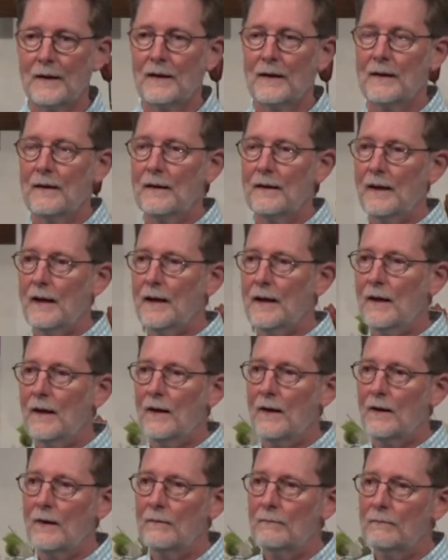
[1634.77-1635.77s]
They
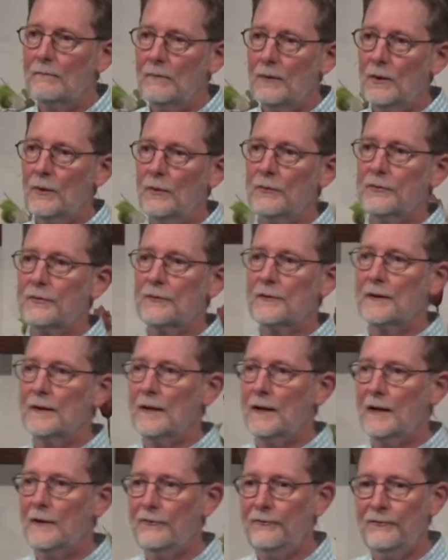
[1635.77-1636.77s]
are most
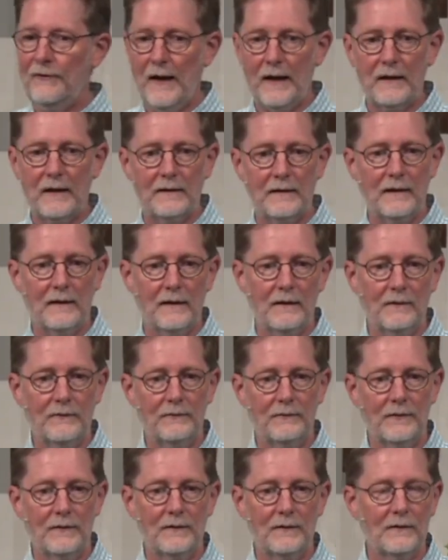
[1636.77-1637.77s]
effective
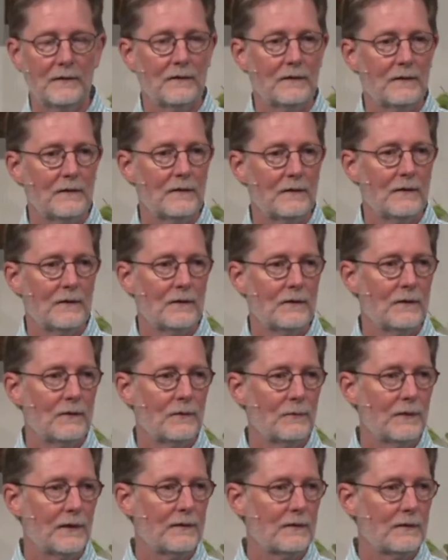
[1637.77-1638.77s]

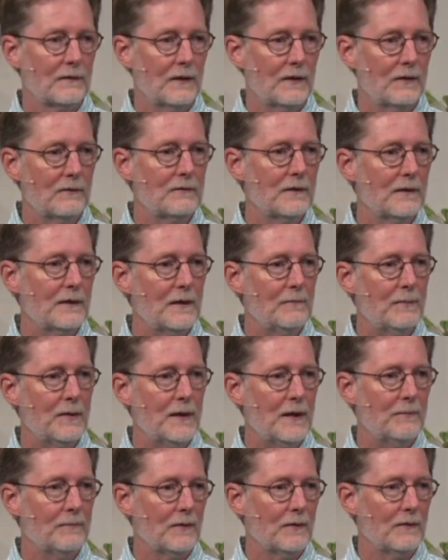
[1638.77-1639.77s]
with lonely
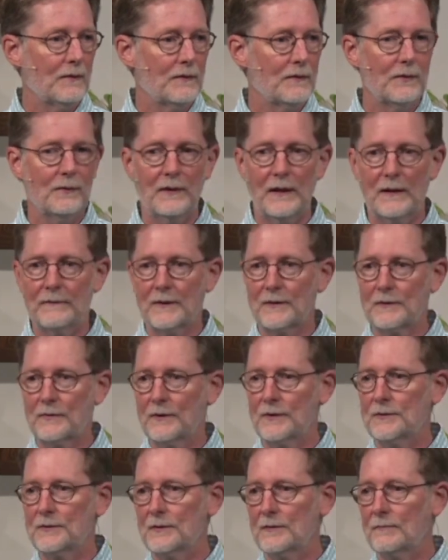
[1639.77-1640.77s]
people who have a
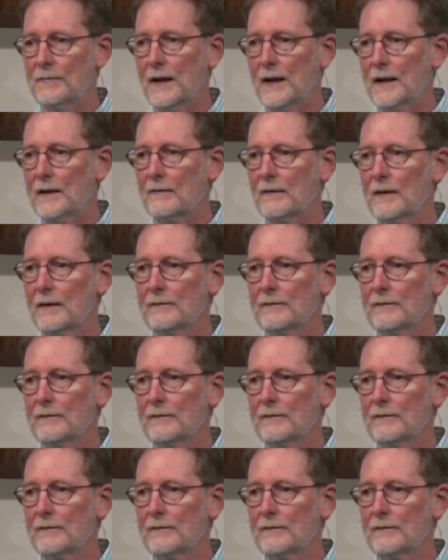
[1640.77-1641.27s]
Christian background.